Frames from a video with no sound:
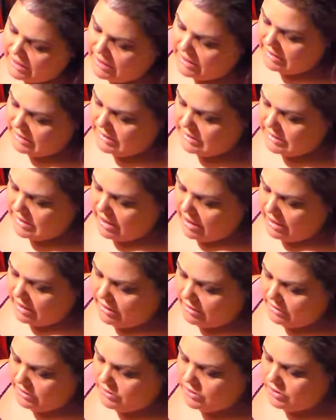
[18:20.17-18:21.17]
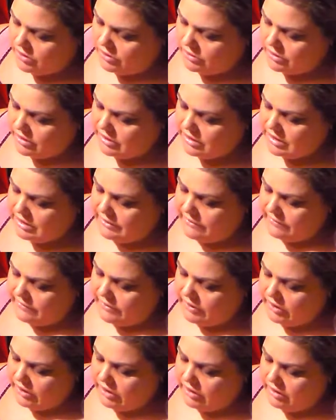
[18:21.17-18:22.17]
this uh, Couture
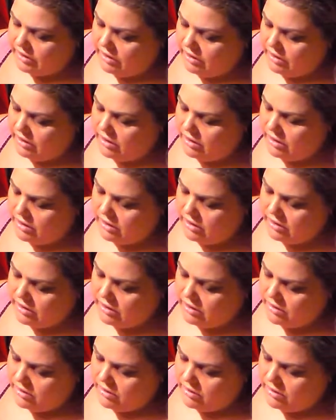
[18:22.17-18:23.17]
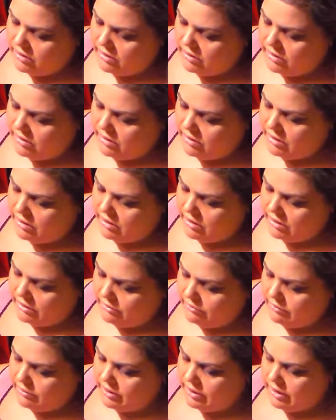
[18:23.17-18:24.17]
Diva
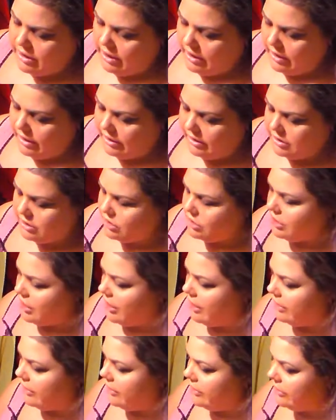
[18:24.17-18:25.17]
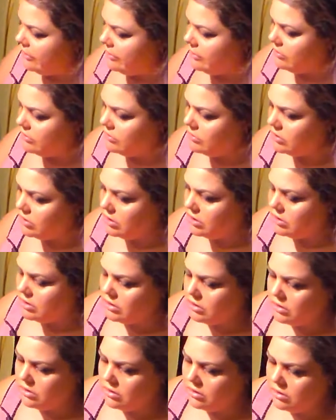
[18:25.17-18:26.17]
liquid eyeshadow
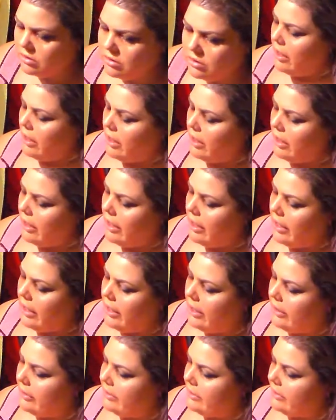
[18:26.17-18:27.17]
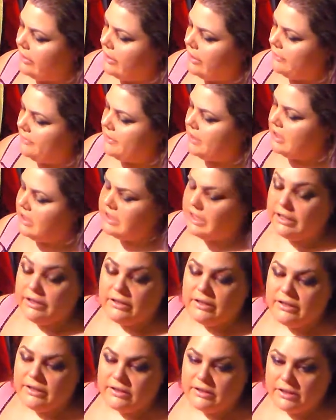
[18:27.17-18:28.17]
and then I'm going to take
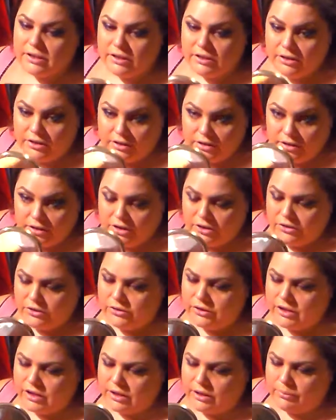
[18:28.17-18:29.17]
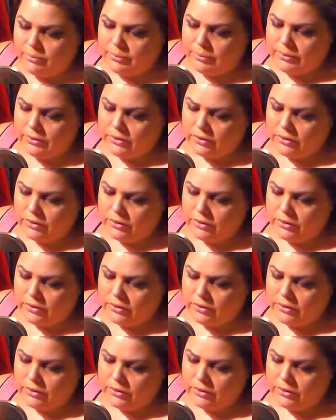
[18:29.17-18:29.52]
this Q-tip